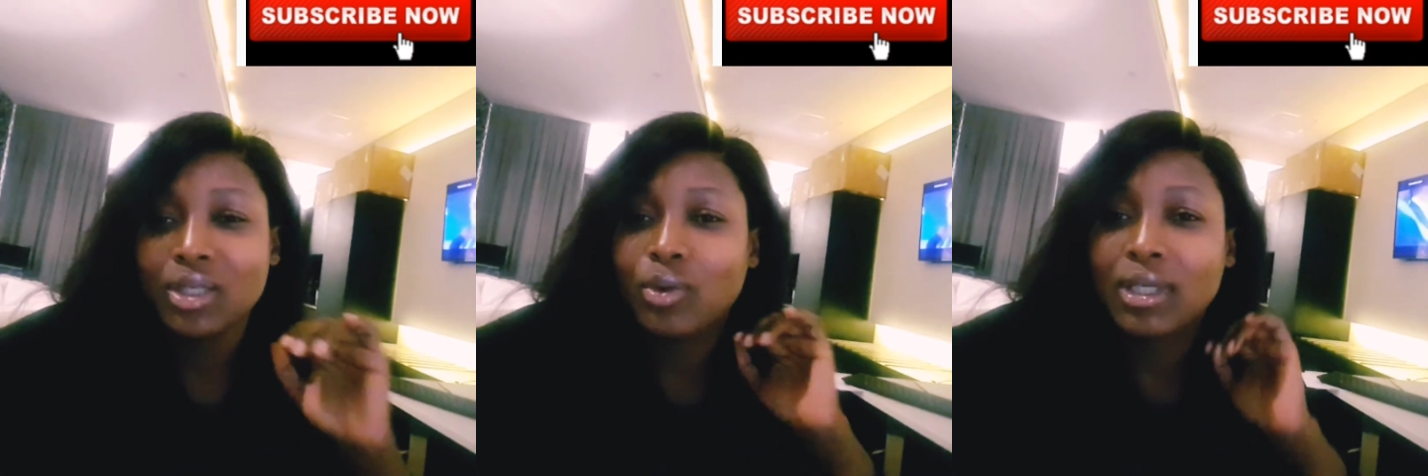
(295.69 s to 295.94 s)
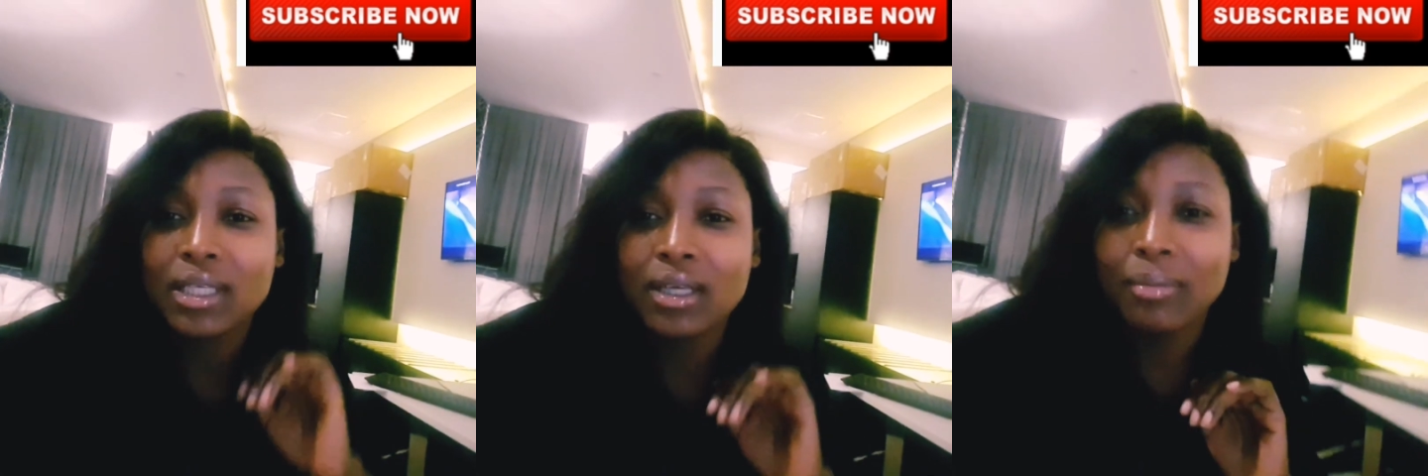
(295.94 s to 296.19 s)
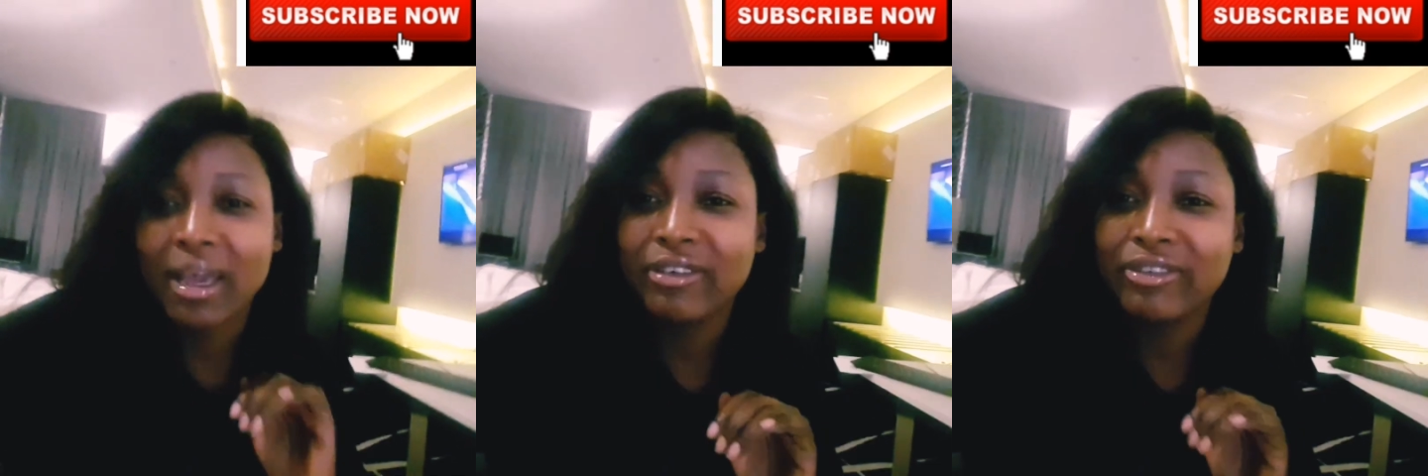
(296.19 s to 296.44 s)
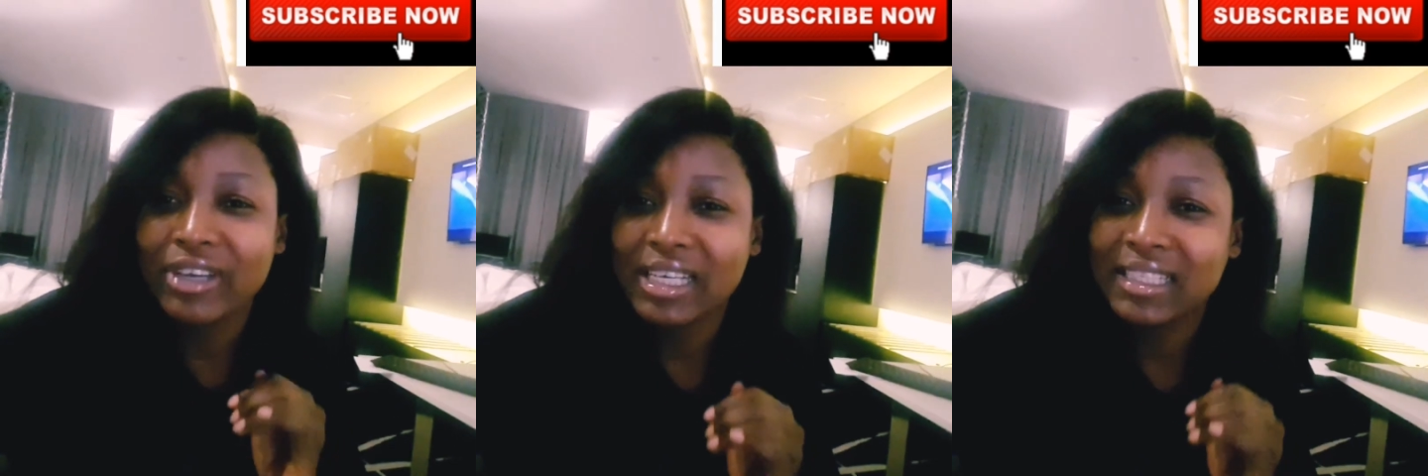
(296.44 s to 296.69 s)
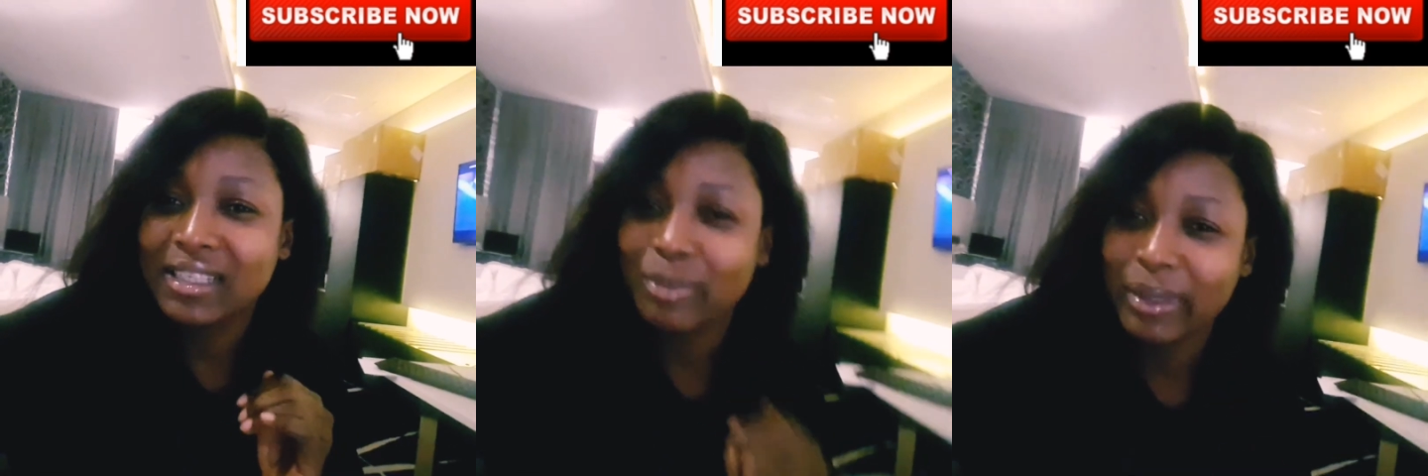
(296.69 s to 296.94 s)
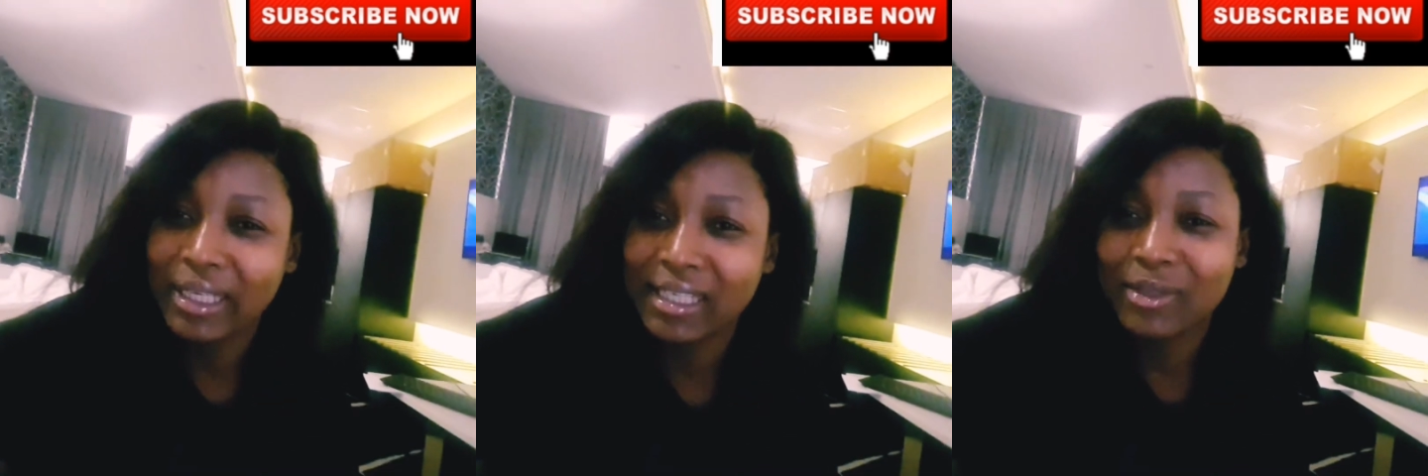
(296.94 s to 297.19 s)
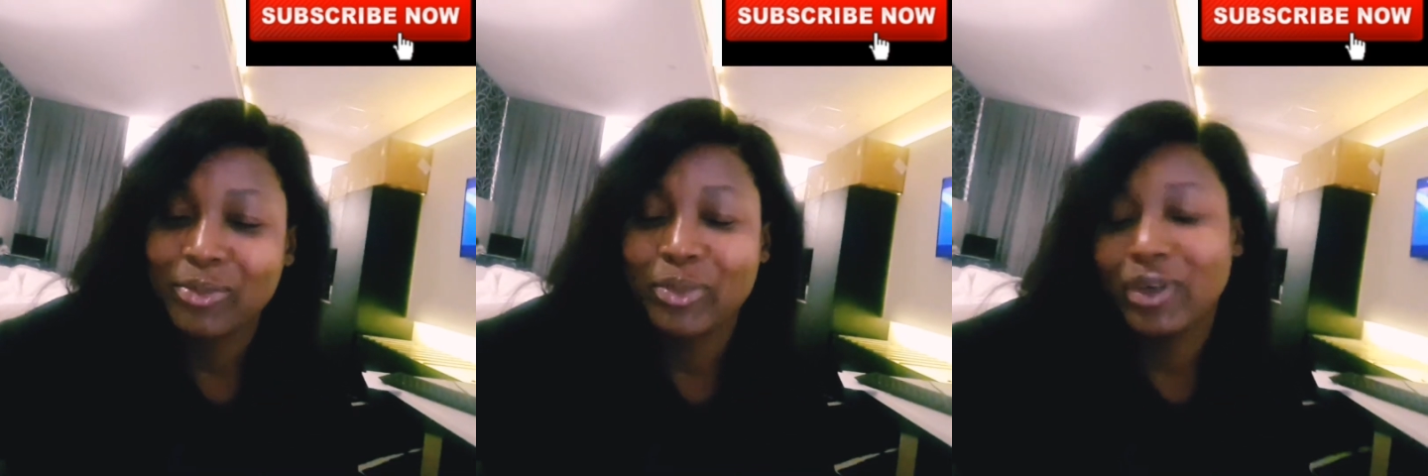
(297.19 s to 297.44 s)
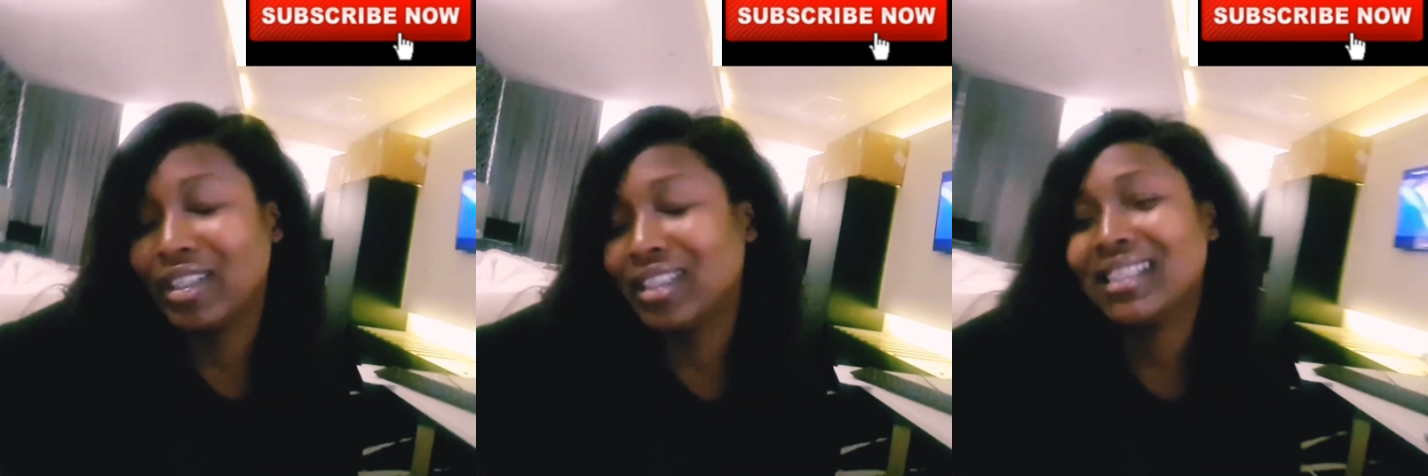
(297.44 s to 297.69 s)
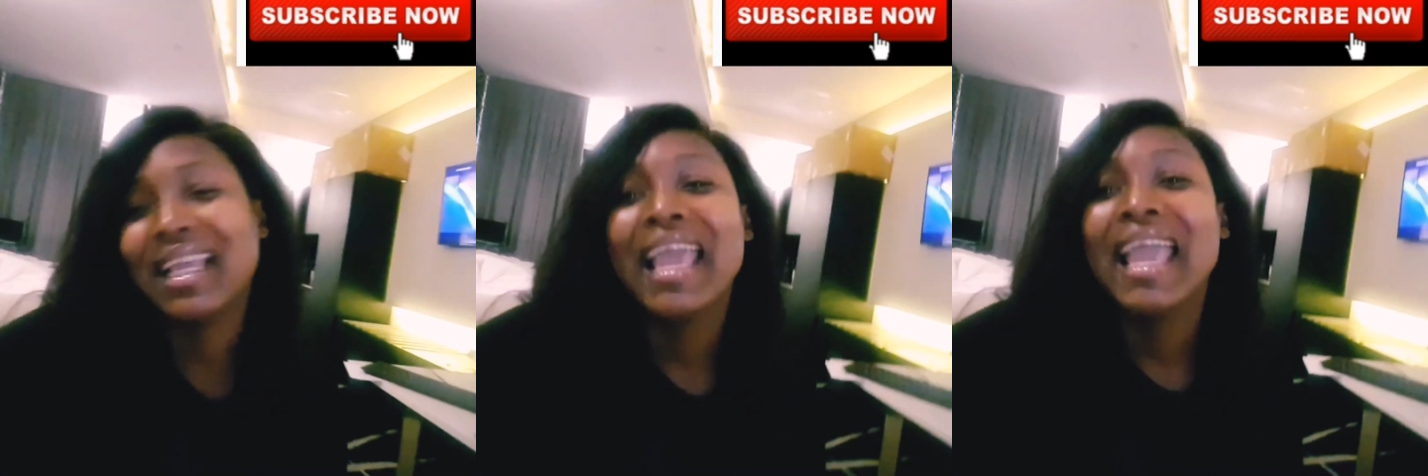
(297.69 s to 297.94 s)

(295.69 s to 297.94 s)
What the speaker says: It wasn't in my friend's place, but